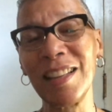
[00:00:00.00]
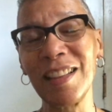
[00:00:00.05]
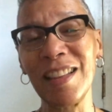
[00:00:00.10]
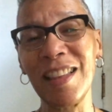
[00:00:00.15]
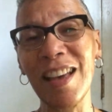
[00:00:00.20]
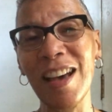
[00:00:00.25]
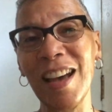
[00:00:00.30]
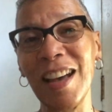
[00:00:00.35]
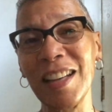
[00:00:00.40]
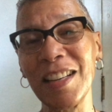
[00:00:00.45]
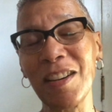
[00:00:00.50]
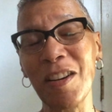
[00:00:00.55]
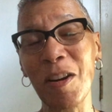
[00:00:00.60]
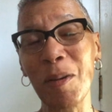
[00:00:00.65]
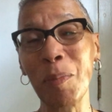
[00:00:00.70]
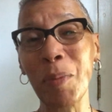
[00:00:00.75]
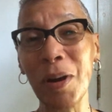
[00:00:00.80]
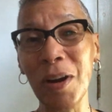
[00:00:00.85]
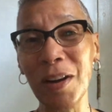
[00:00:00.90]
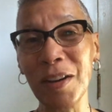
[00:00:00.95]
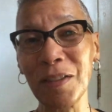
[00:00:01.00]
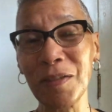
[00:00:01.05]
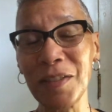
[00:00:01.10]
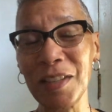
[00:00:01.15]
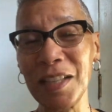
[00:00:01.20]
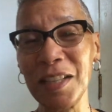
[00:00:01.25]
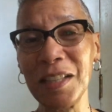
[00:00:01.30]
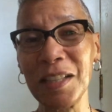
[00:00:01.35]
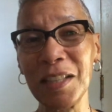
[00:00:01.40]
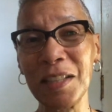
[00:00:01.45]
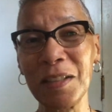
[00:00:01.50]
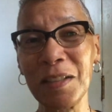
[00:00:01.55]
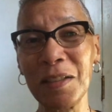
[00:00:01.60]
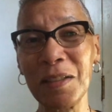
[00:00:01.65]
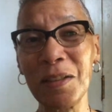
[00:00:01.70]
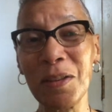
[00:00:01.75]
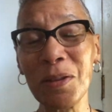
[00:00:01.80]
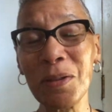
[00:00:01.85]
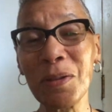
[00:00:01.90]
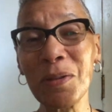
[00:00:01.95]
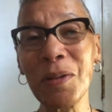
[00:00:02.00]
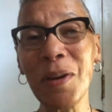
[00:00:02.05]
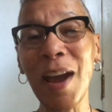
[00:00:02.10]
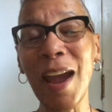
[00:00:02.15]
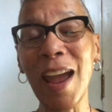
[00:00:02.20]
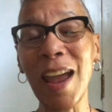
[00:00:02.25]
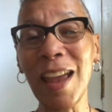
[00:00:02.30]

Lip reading: that are part of season two,